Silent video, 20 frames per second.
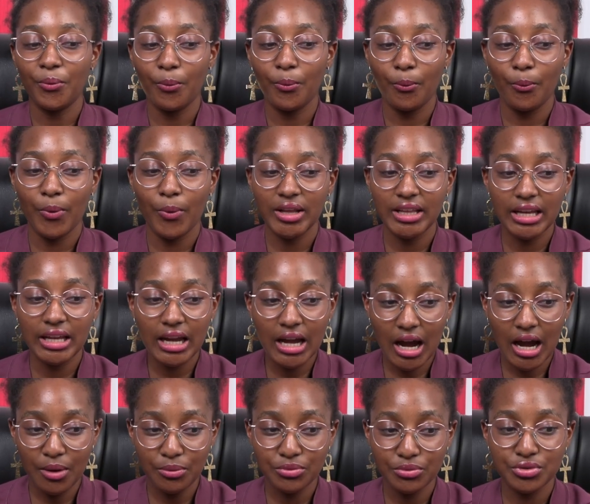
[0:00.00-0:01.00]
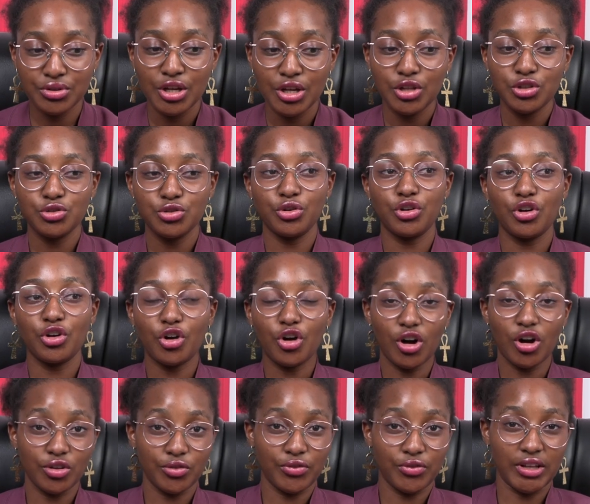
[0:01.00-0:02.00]
When it comes to your
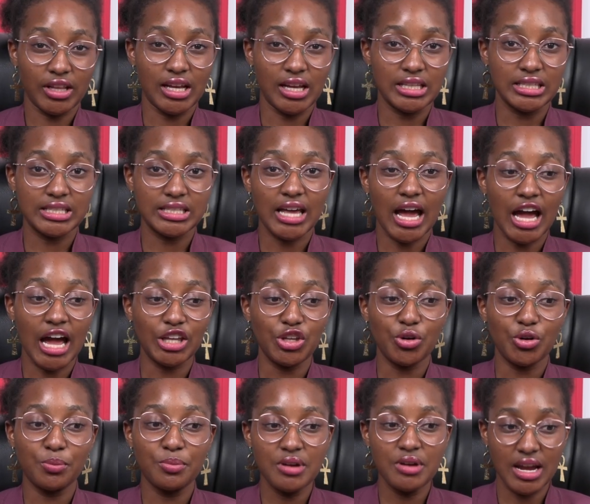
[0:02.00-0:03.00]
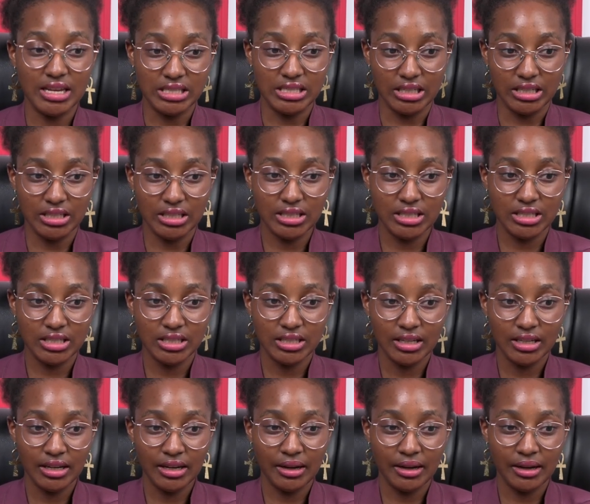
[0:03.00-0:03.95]
confidence and your presence,